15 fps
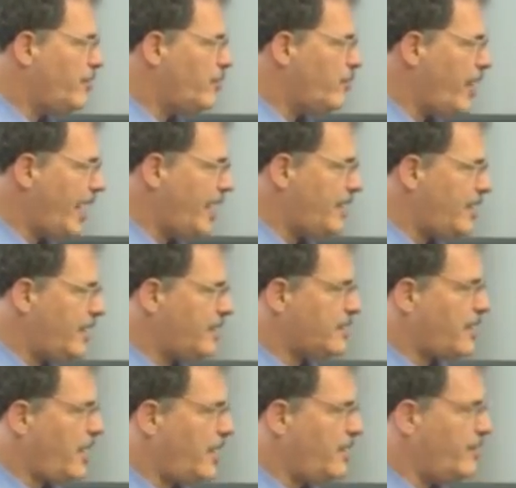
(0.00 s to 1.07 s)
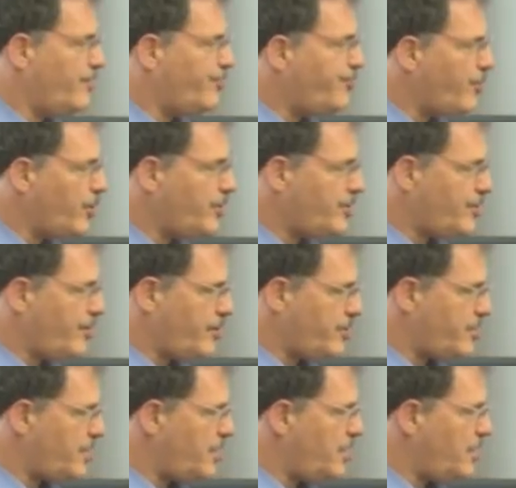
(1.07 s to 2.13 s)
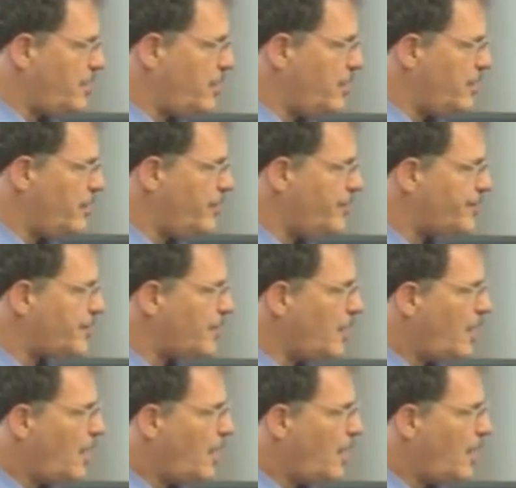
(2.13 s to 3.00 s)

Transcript: The rate in kind of the first 13 years